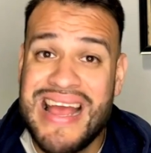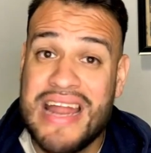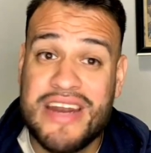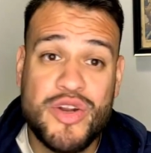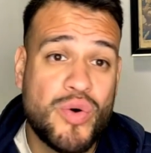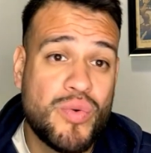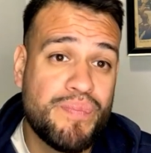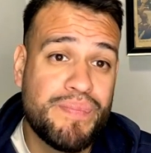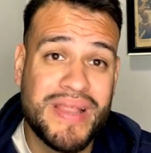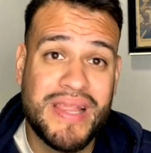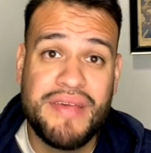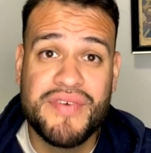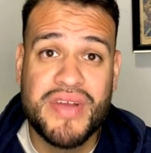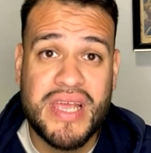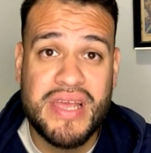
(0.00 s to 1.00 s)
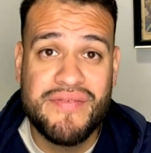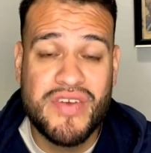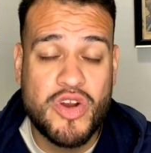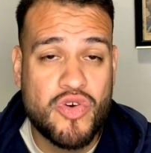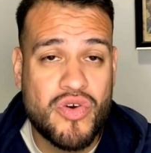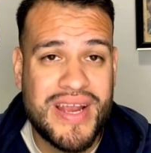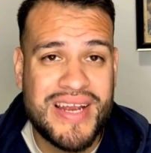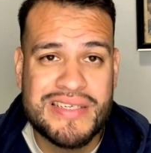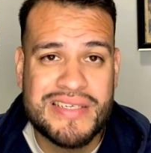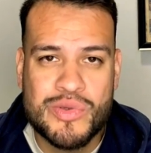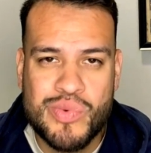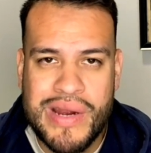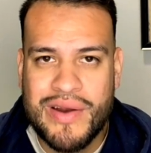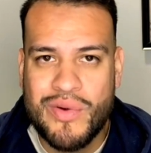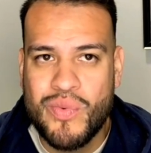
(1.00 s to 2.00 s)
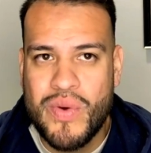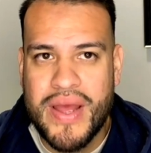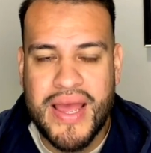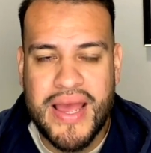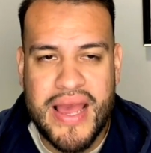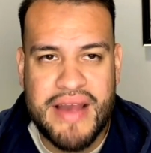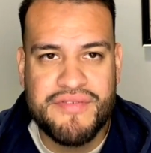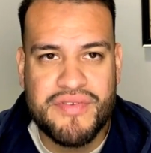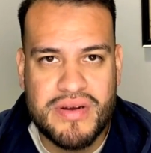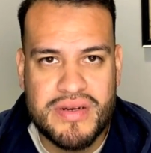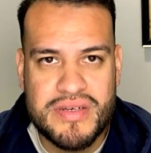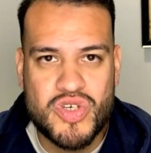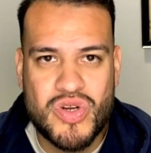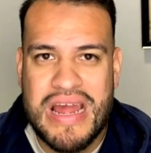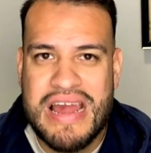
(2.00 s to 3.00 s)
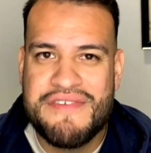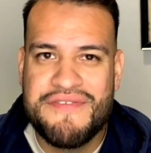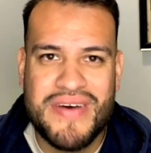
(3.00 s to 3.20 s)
I don't believe in giving grades right away after a draft.